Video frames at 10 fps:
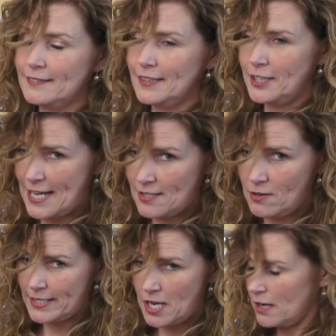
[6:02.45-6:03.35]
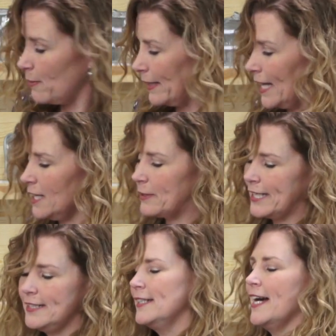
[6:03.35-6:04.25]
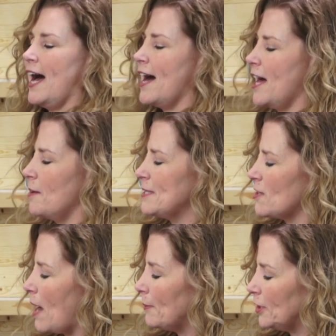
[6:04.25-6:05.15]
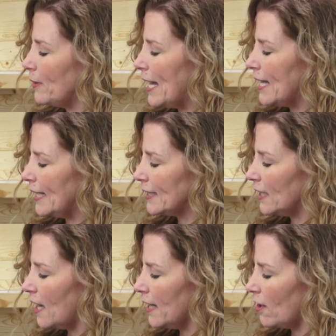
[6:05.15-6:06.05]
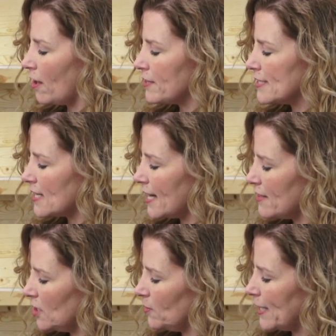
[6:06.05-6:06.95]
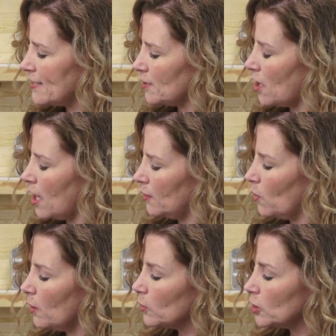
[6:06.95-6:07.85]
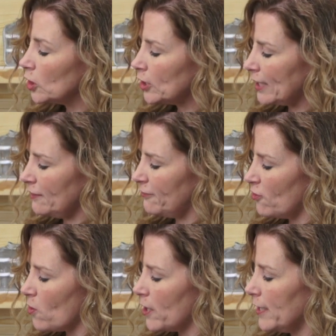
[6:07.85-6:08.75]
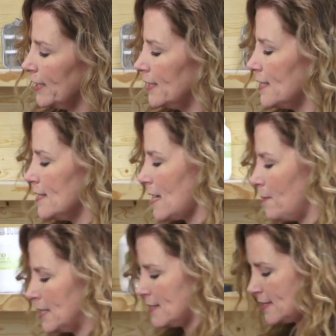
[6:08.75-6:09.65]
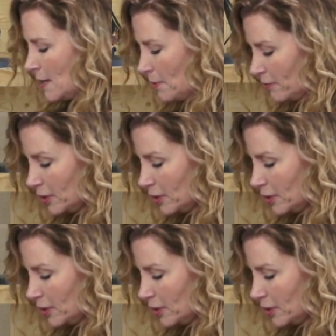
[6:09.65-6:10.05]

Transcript: You guys talk quick anyway. So I'm going to go ahead and cut on the side that you guys are on. What we're looking for is, I'm going to step over